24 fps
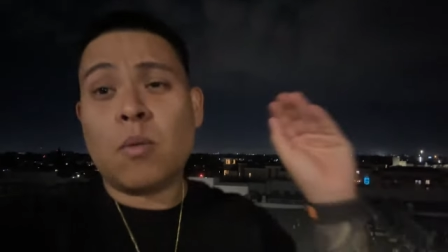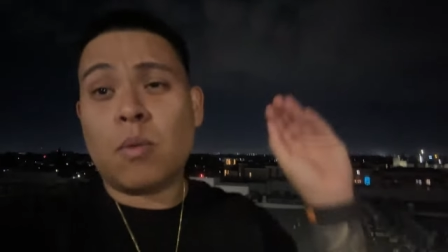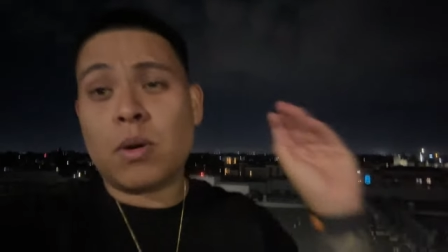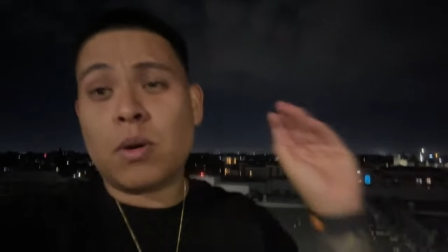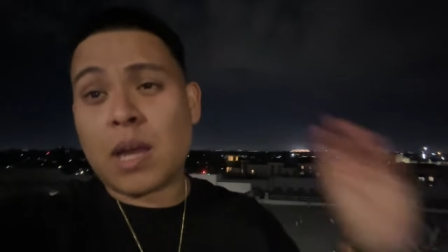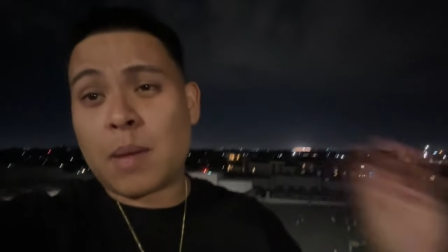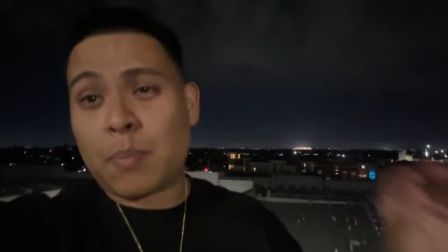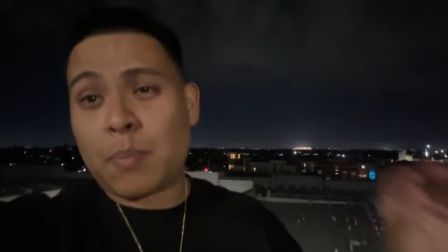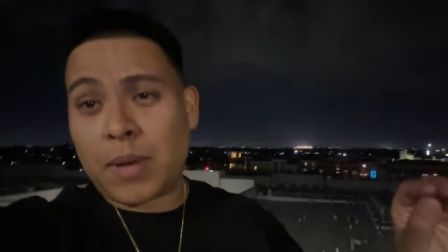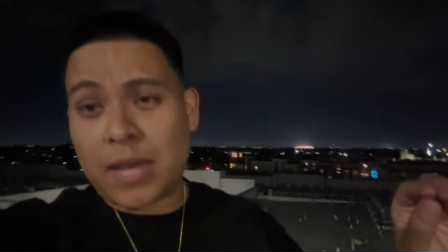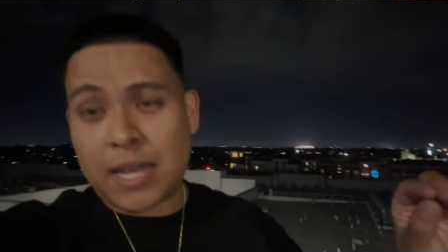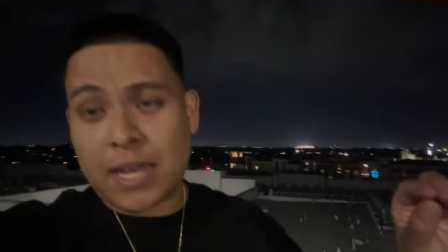We're
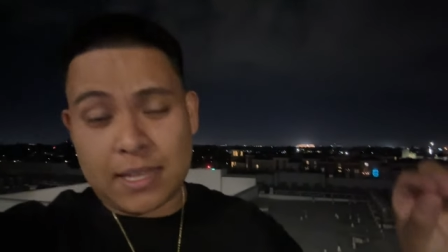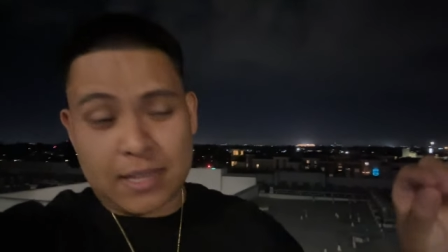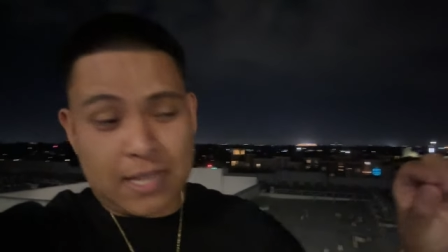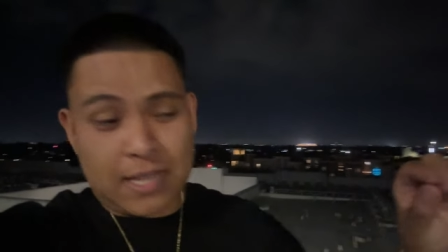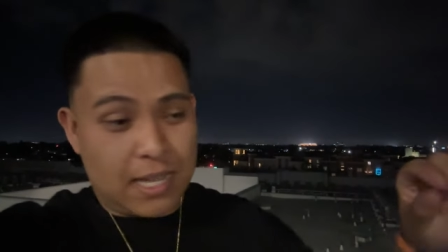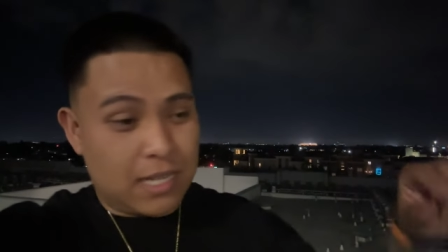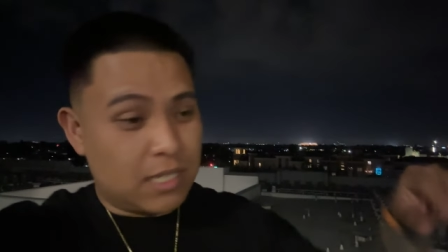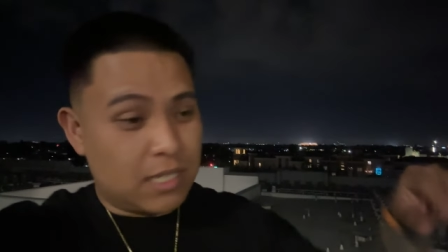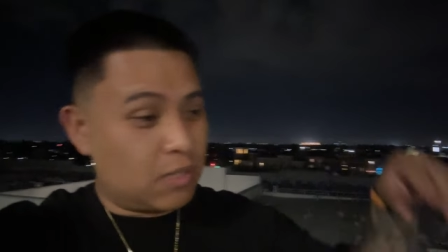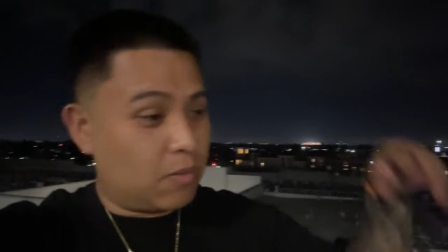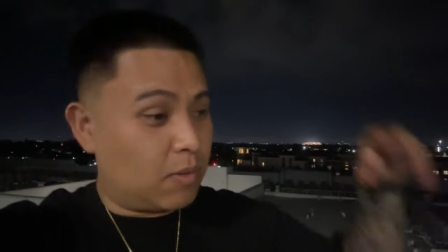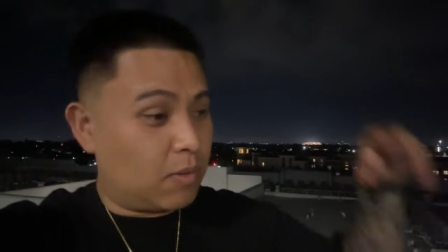not paying
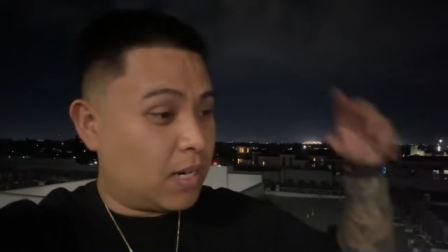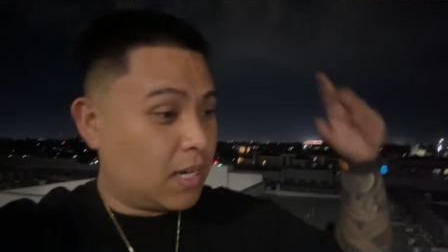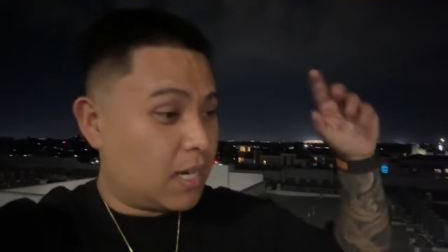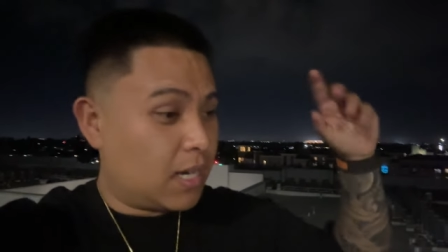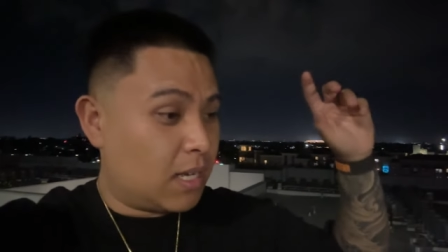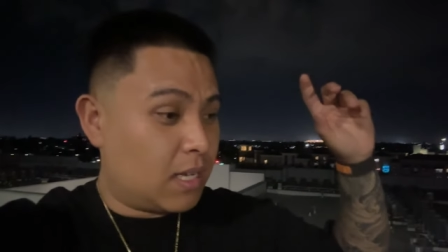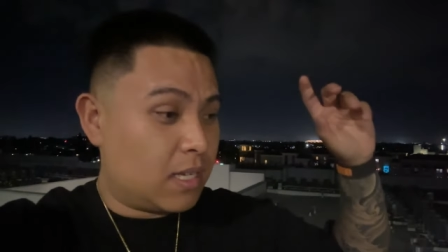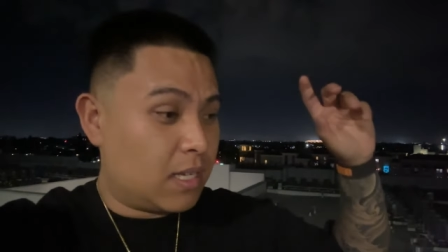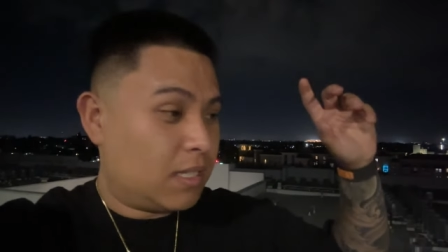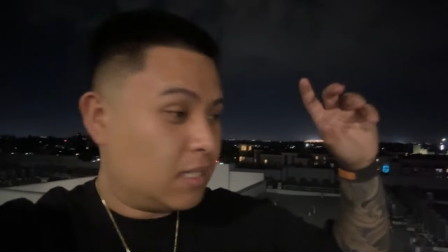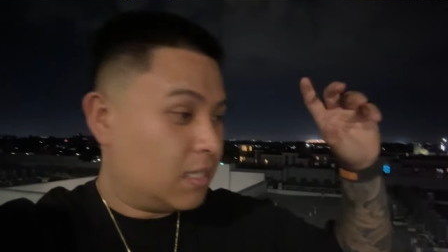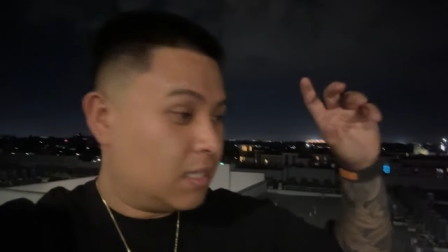that, so we're
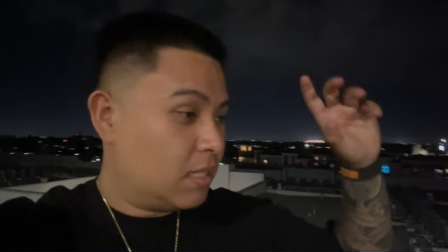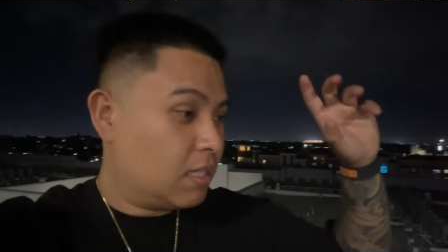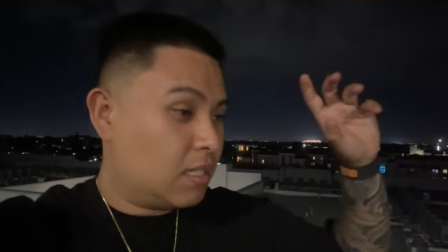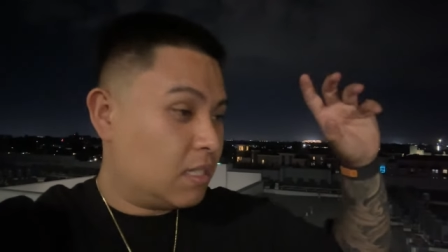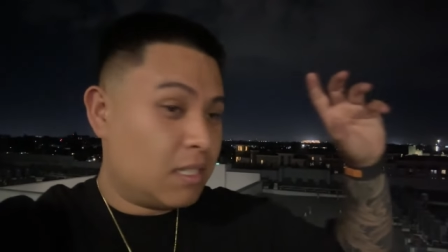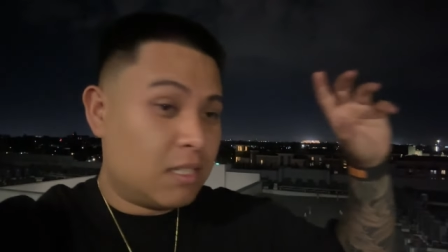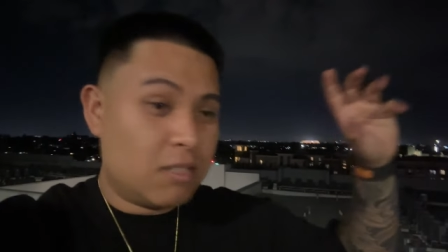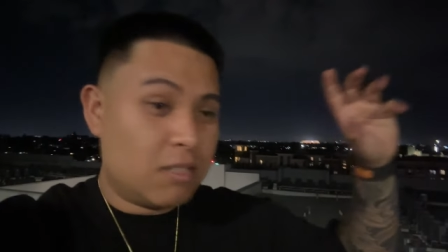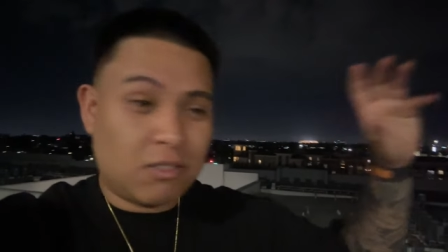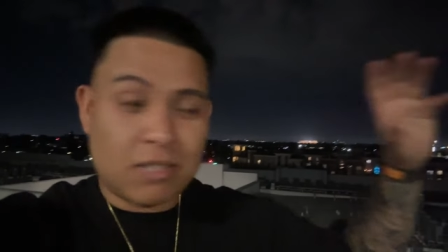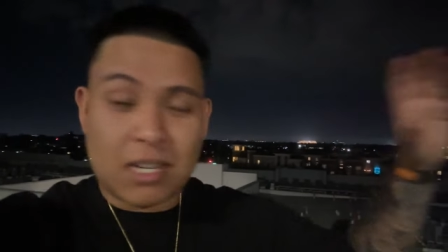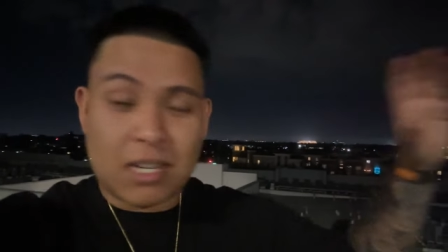gonna
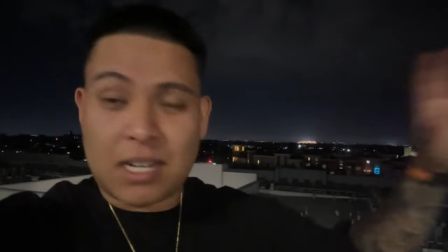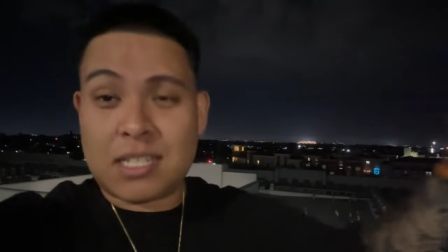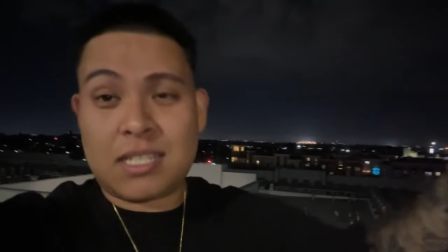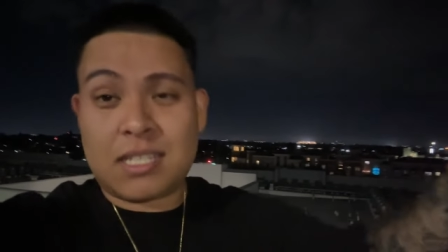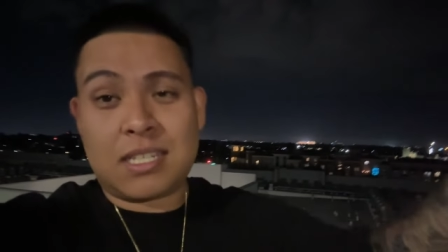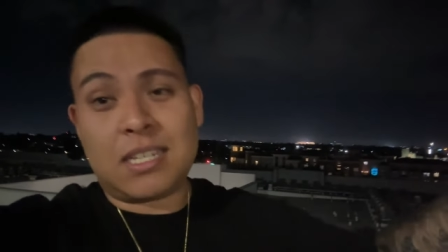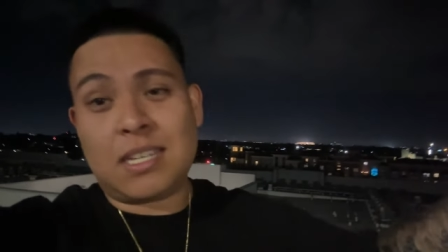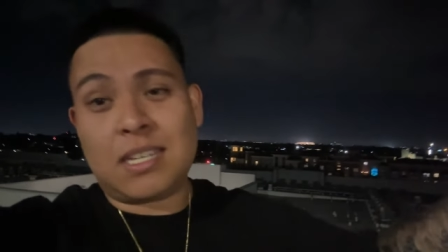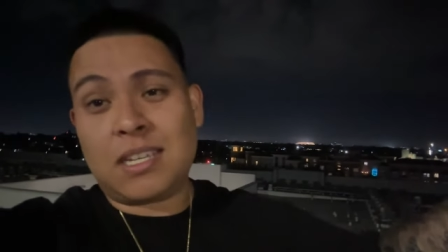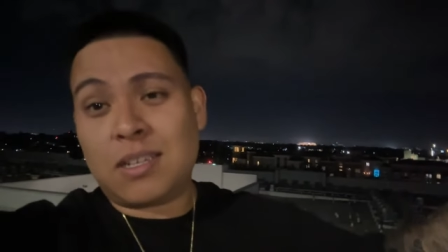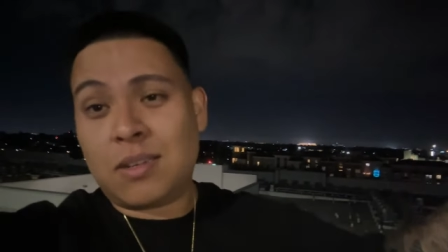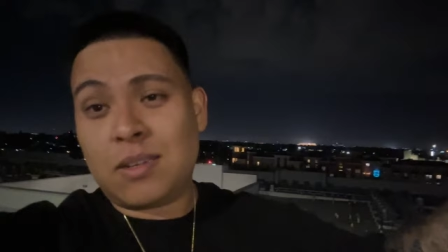try to
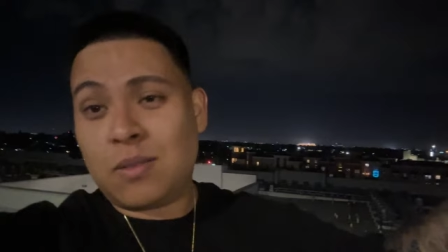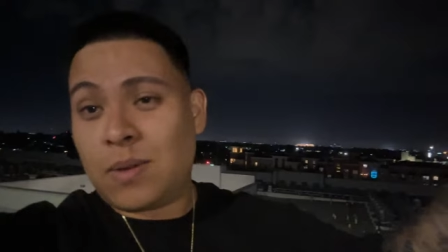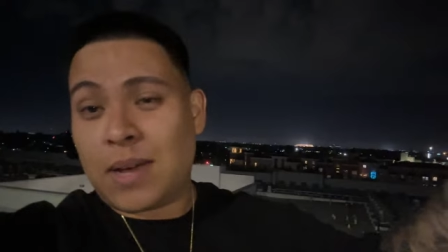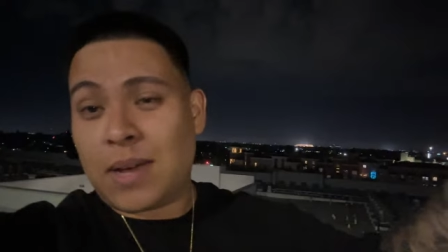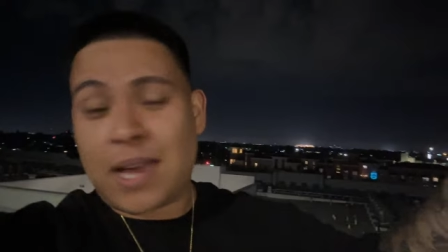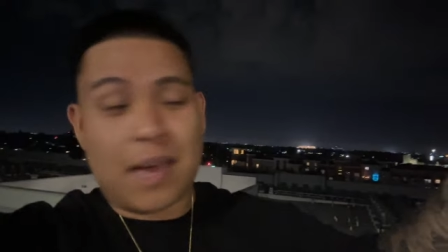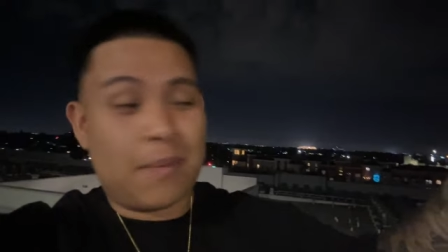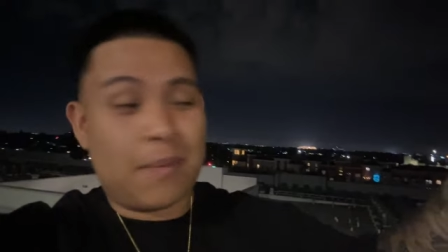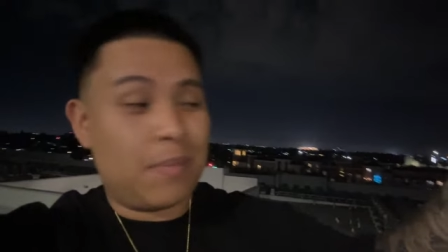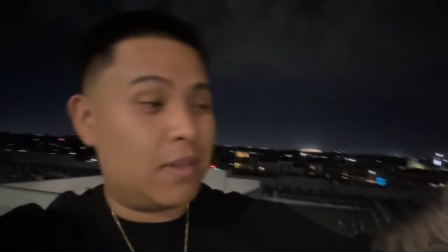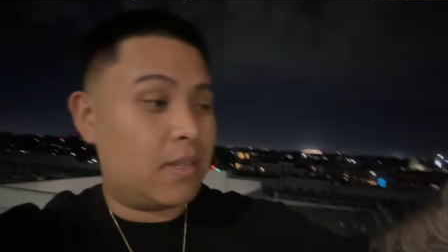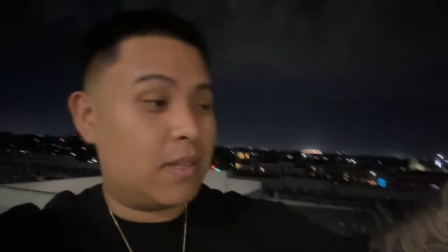see what
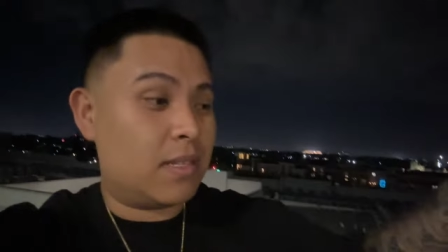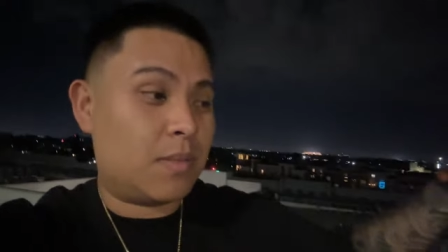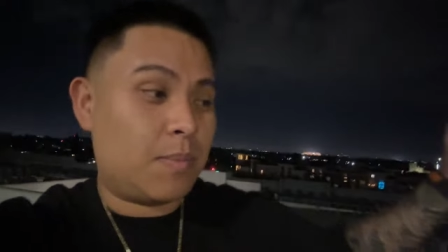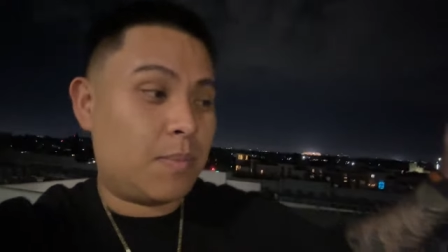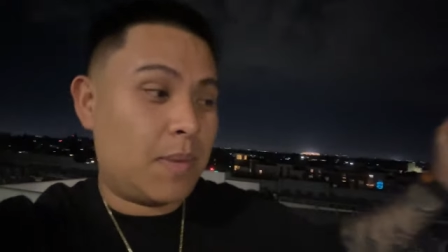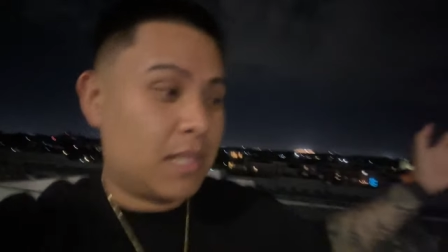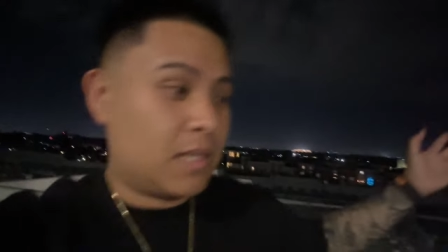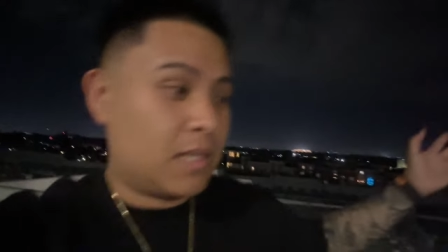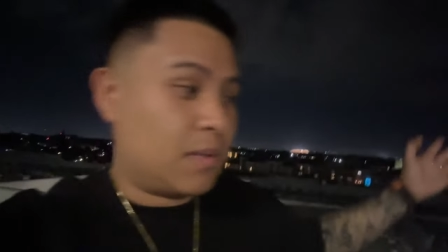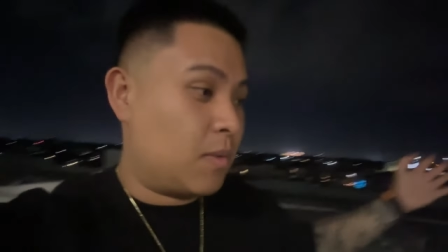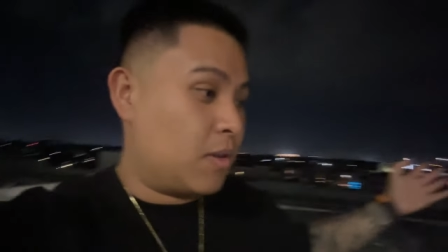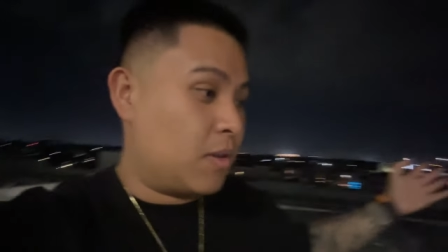happens,
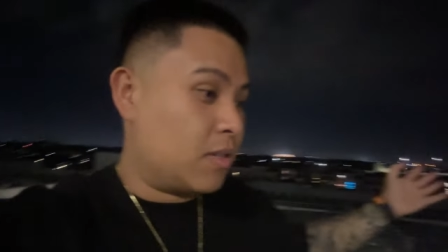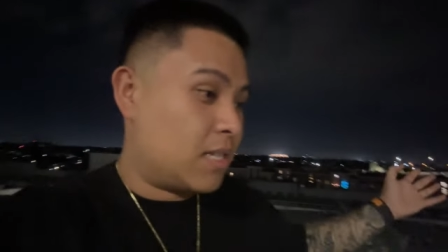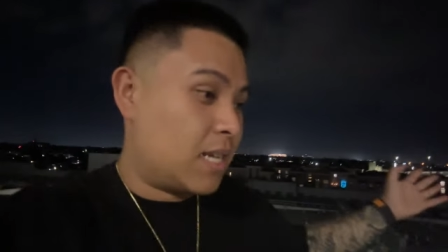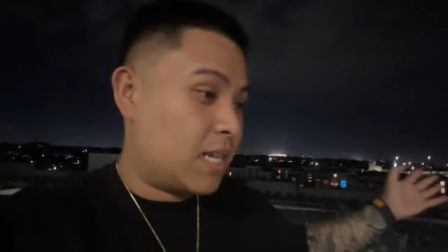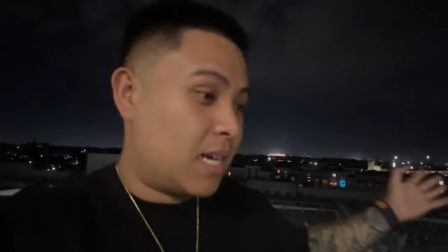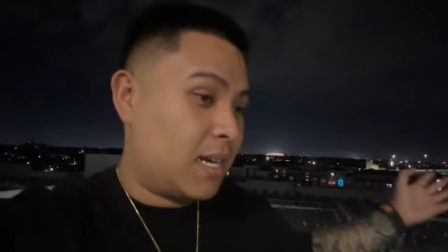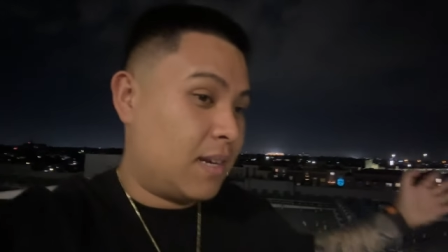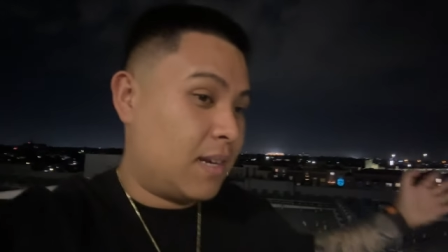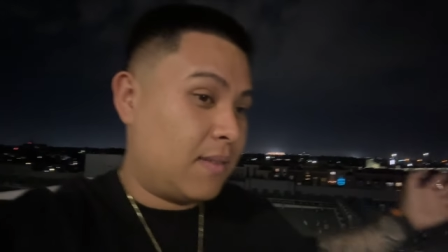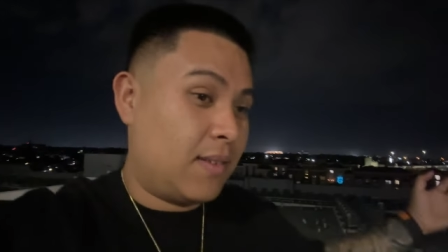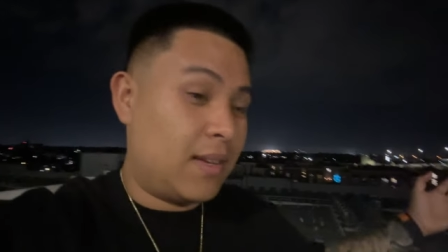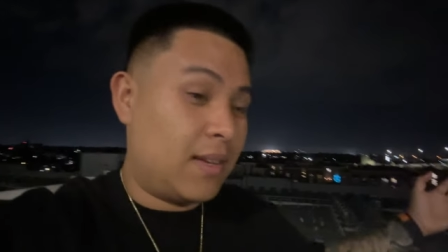make the most
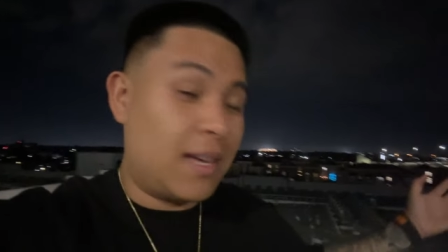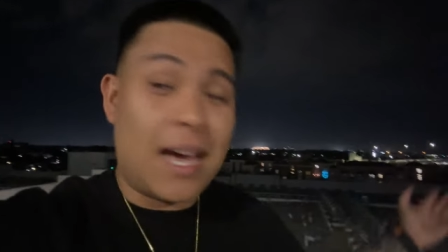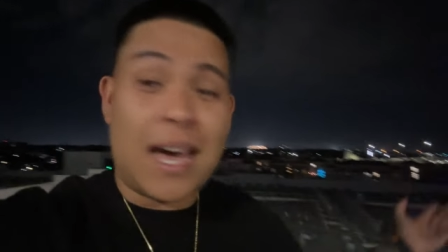out of it.